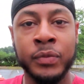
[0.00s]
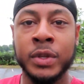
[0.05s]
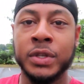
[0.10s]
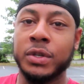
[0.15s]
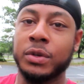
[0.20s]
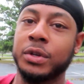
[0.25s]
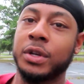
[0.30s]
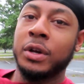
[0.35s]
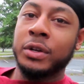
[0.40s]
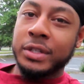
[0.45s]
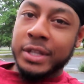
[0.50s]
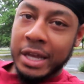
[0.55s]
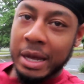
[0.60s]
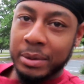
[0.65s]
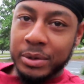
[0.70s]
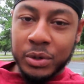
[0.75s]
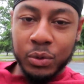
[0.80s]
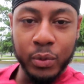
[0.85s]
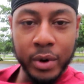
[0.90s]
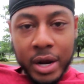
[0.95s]
So don't think
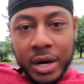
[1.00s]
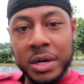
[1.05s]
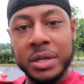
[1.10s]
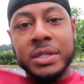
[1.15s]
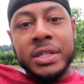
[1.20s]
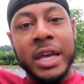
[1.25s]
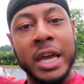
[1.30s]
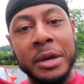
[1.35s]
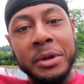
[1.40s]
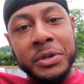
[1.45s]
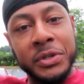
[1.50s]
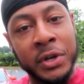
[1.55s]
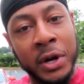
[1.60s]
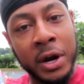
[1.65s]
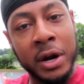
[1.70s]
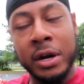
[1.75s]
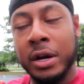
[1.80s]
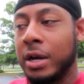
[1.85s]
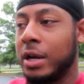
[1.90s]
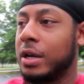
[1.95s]
I'm just wearing the same
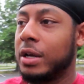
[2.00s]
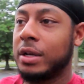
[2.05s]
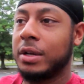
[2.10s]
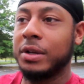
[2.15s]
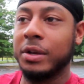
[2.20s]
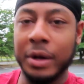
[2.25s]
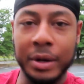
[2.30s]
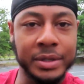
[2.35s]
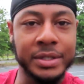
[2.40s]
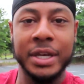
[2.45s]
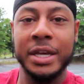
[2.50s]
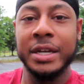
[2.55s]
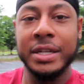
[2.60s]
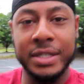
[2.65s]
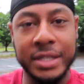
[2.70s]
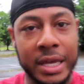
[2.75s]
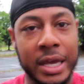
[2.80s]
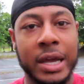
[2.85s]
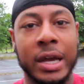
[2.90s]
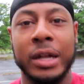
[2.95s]
shirt, you know what I'm saying, the
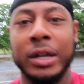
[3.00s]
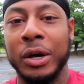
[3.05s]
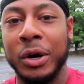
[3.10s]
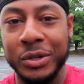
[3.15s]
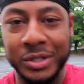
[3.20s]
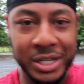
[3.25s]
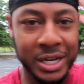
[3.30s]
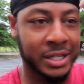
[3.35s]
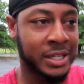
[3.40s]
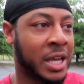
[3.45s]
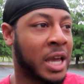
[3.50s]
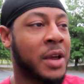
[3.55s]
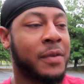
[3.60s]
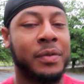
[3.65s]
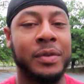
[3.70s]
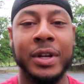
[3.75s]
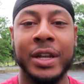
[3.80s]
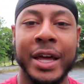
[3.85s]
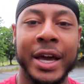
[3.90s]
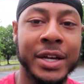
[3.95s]
same clothes and everything
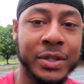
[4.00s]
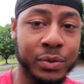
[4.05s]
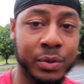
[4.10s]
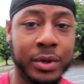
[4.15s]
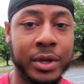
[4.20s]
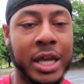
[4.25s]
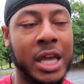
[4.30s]
from the last one.